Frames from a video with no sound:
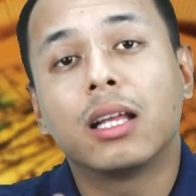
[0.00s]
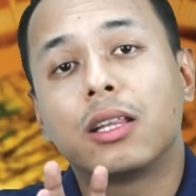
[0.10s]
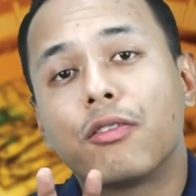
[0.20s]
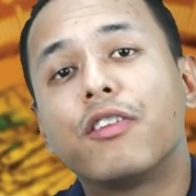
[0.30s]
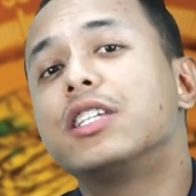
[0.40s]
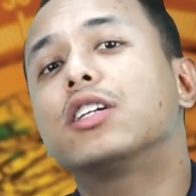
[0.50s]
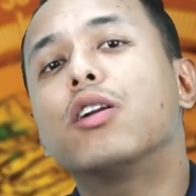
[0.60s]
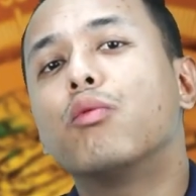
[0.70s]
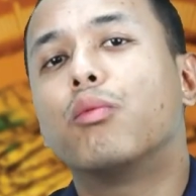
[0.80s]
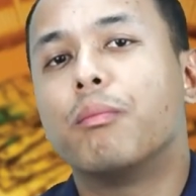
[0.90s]
the
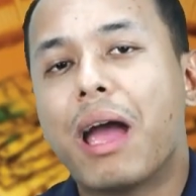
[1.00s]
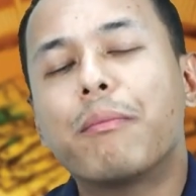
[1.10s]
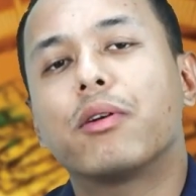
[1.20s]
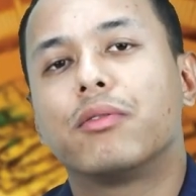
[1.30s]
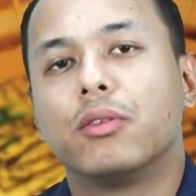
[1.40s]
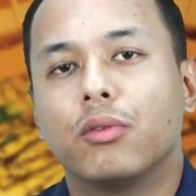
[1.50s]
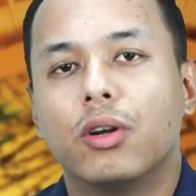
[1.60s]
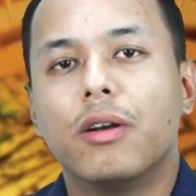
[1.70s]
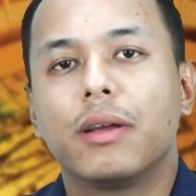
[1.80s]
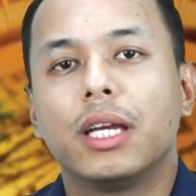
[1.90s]
physical map of the world